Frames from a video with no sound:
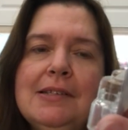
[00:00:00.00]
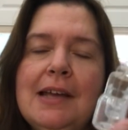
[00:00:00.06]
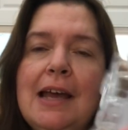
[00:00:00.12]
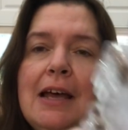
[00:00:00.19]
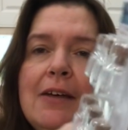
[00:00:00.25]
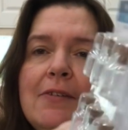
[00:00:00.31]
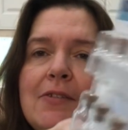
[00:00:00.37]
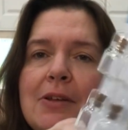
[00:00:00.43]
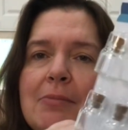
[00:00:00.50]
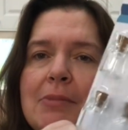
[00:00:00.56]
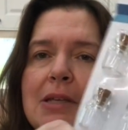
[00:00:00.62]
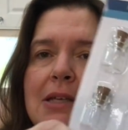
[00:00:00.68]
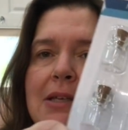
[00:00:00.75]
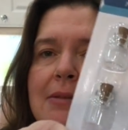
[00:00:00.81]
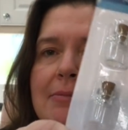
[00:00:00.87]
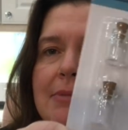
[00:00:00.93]
to have them
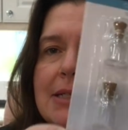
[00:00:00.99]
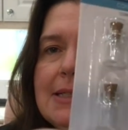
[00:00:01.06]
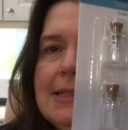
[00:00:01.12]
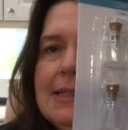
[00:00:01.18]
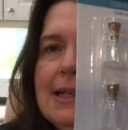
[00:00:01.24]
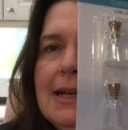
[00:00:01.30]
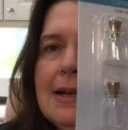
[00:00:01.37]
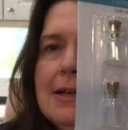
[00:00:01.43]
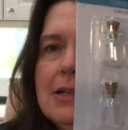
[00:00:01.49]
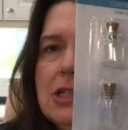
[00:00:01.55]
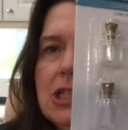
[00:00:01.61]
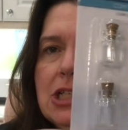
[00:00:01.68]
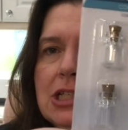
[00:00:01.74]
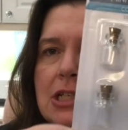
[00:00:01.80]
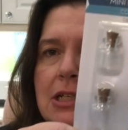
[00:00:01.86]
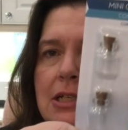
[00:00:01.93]
in my
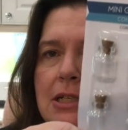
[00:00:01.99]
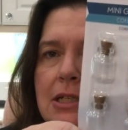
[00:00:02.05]
stash.